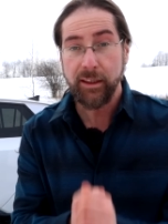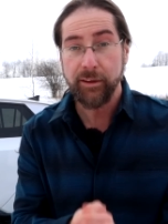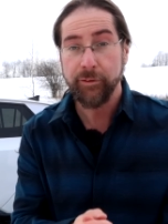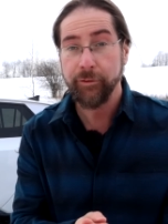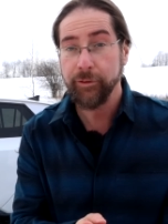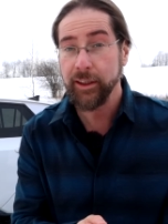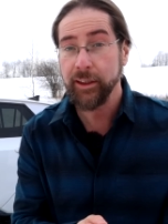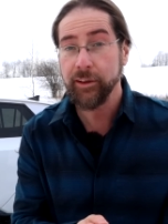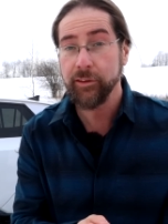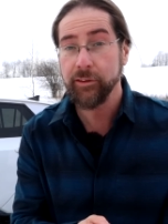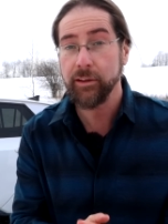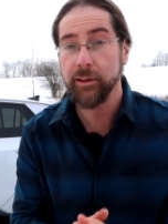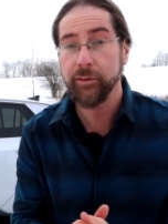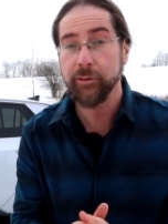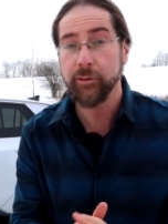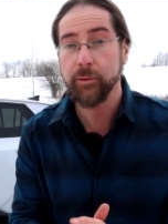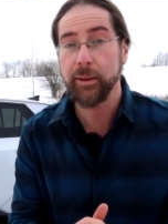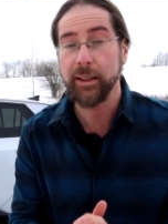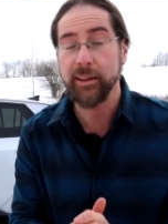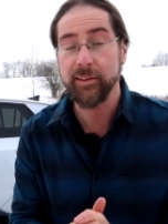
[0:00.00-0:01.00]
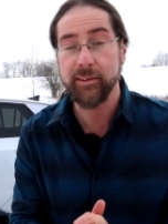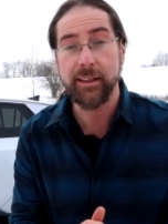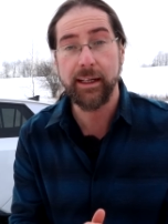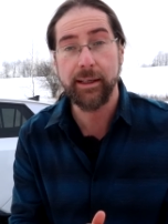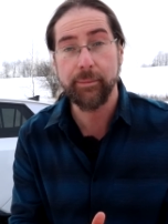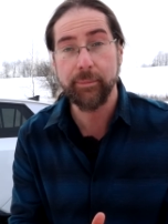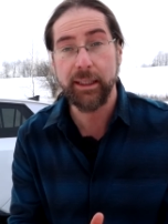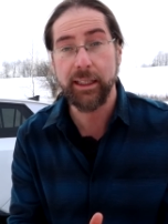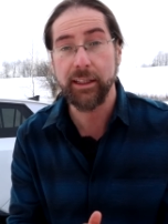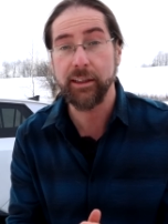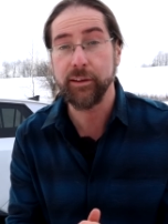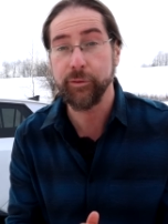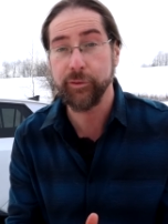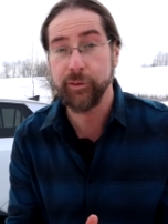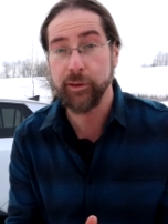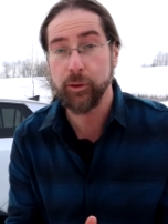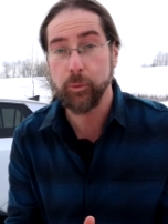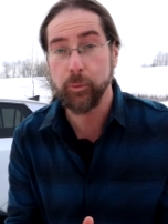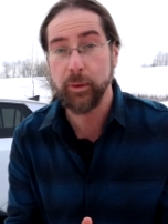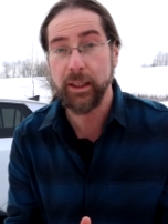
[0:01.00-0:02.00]
Finished software is coming in a
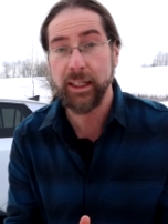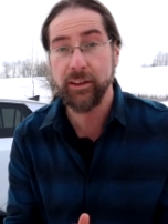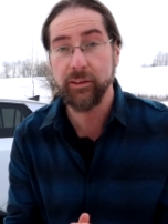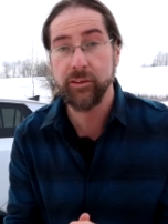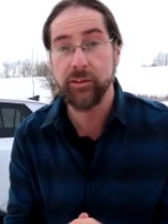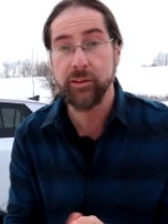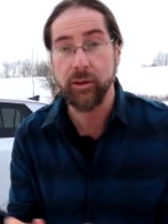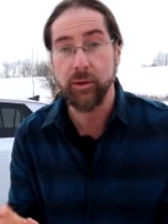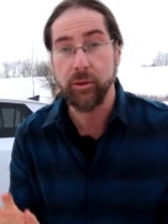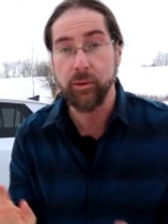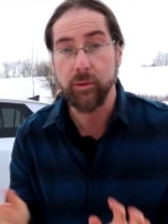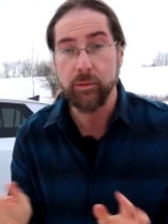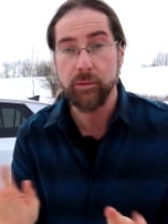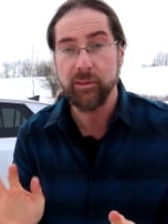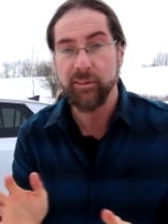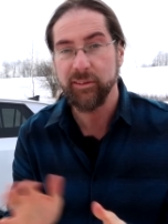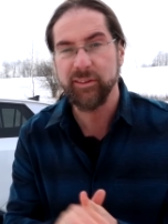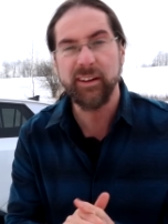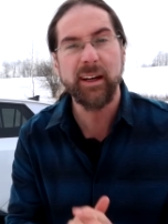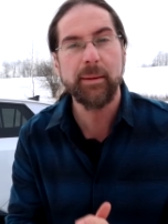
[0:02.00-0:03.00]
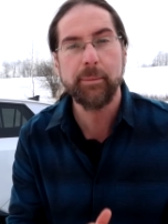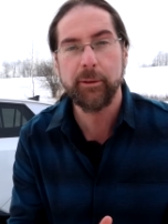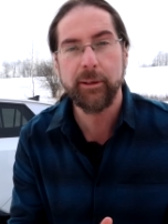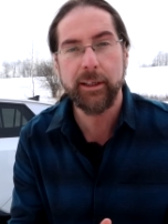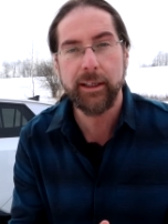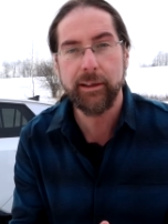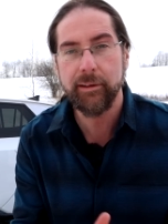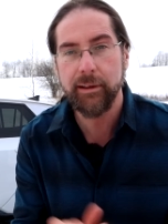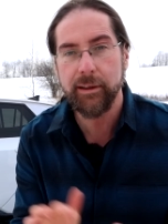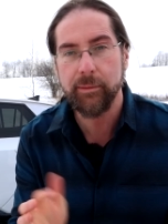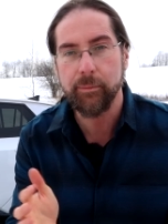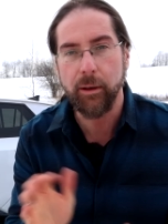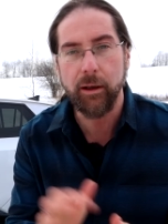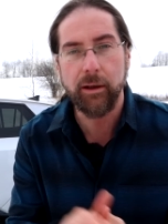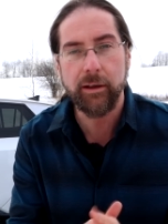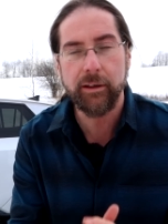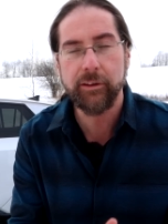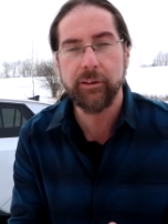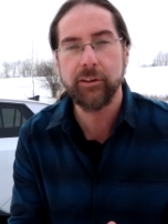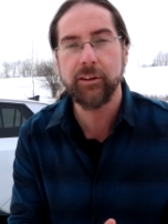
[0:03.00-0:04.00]
few weeks, so February,
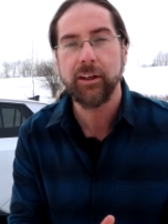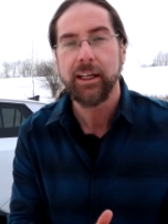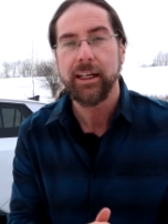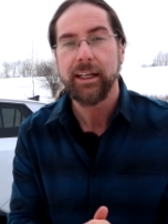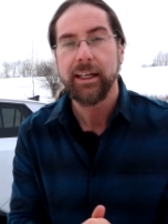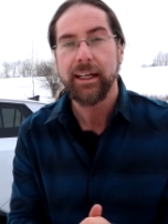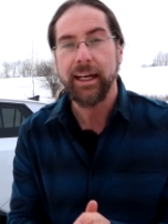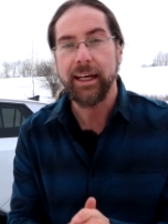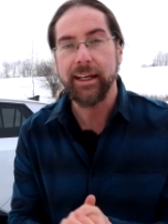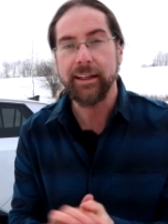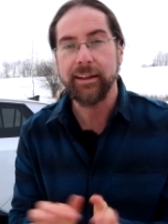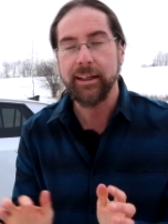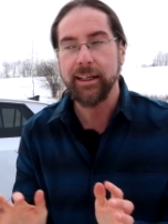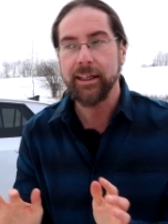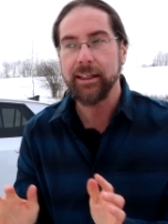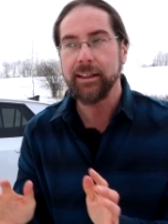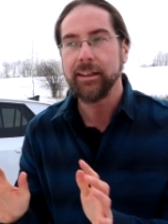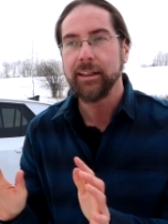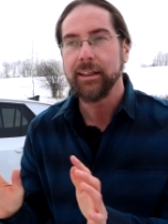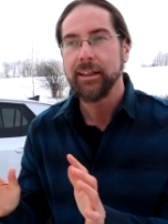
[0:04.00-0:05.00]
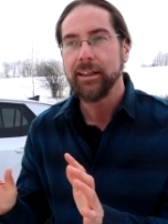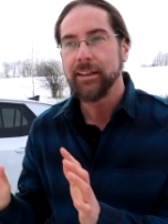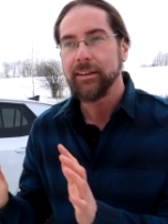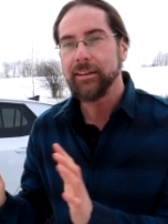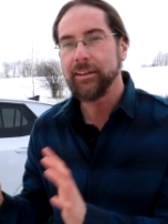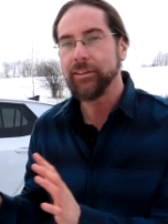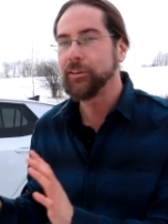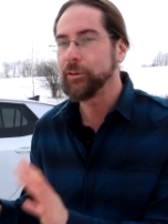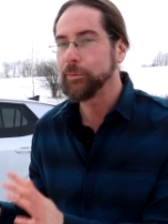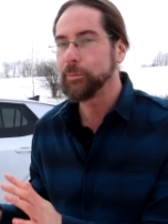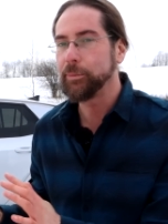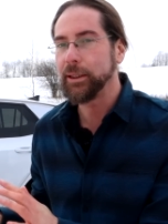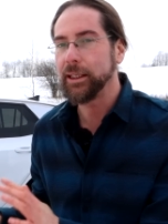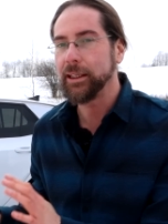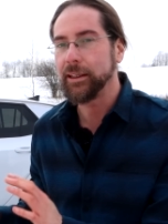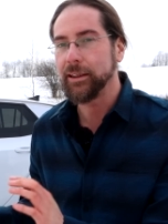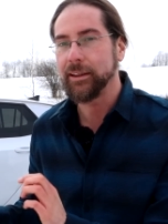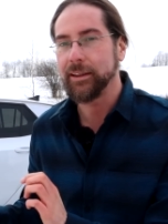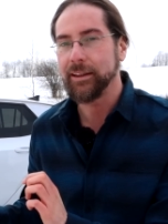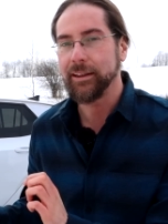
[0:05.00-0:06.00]
March, and then this should
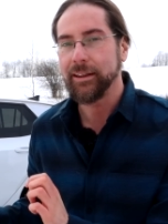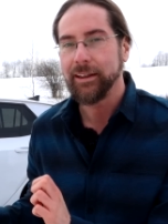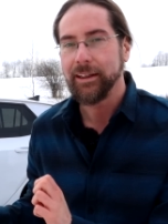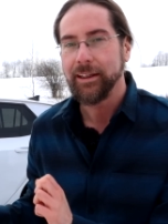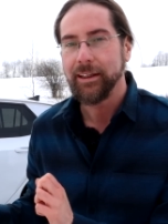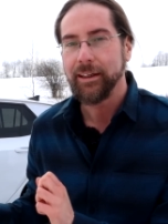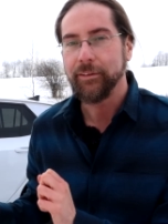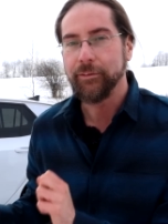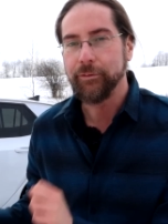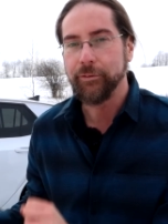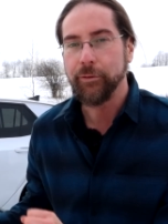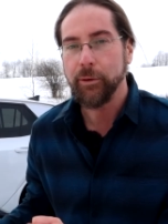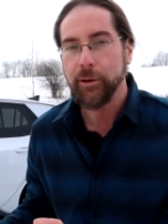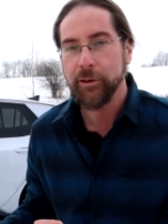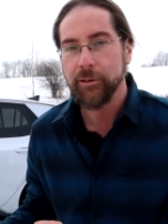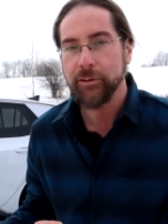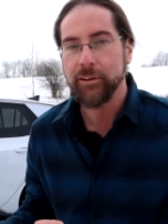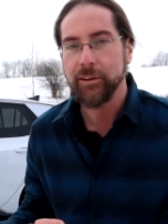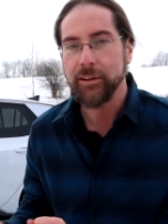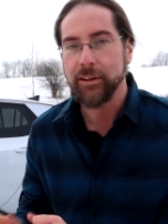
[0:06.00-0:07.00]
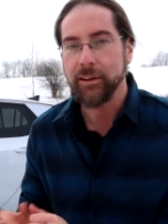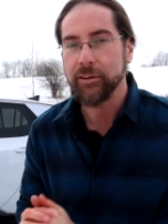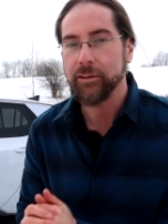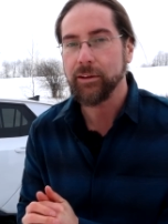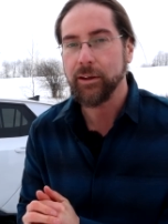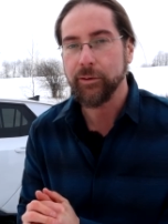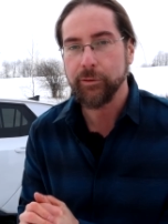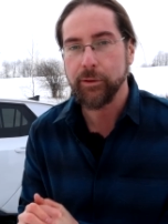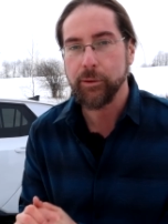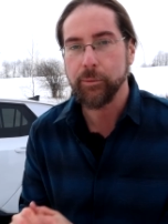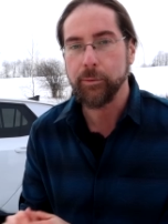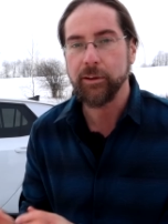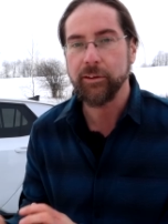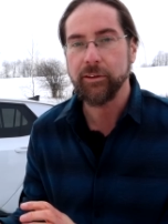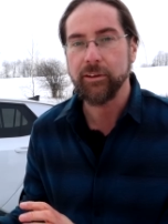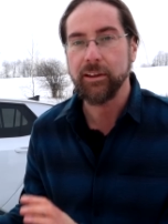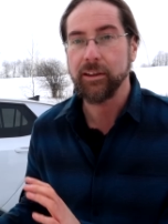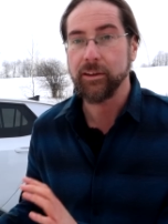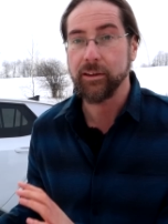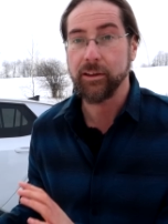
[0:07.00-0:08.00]
be the version, the software
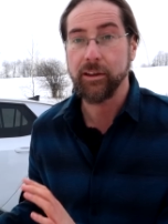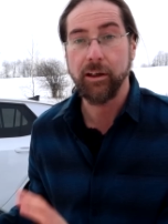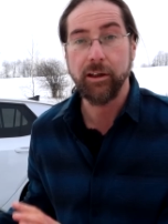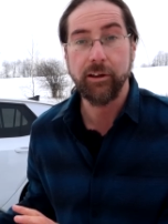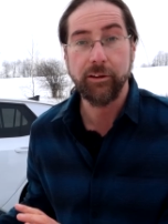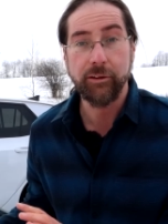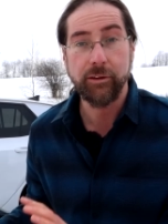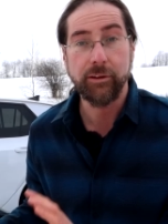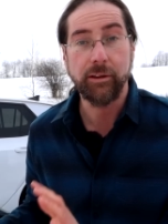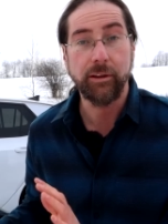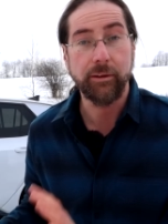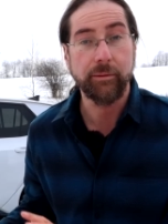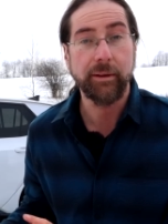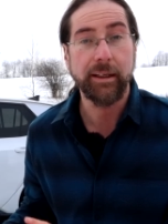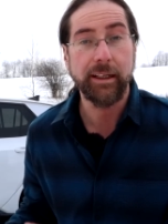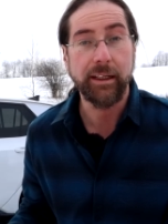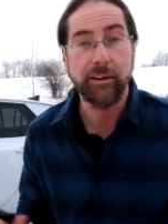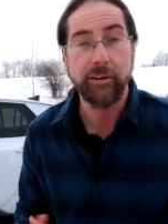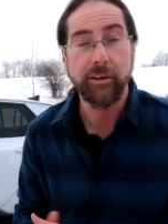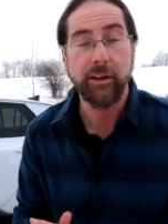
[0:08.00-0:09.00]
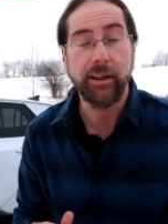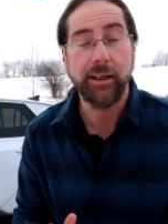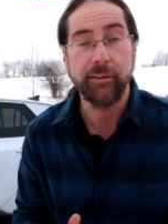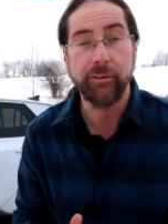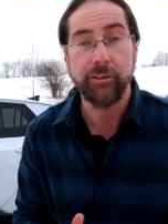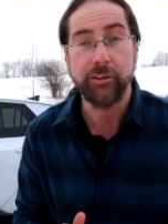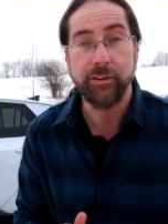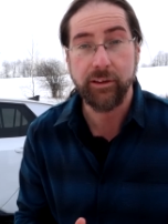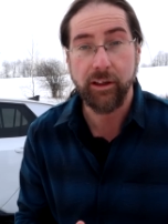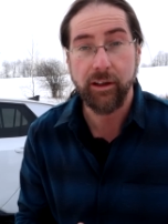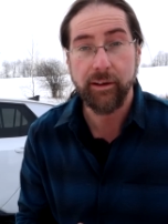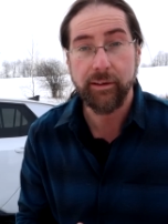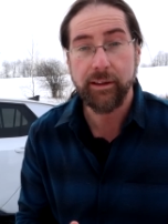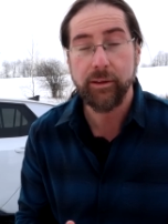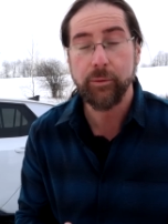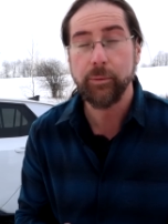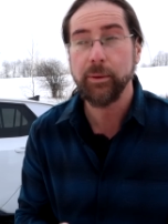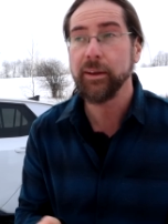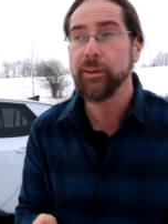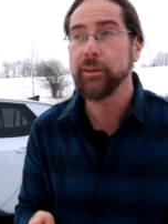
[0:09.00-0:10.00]
version that the car should already have
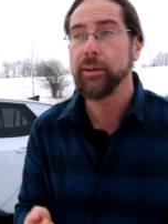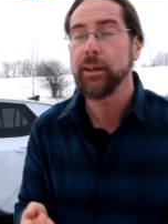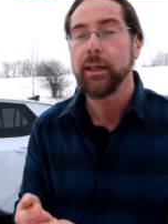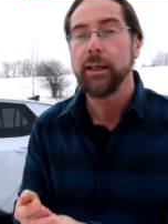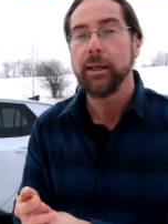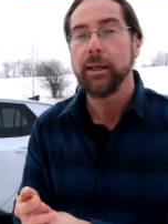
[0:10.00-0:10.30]
started with.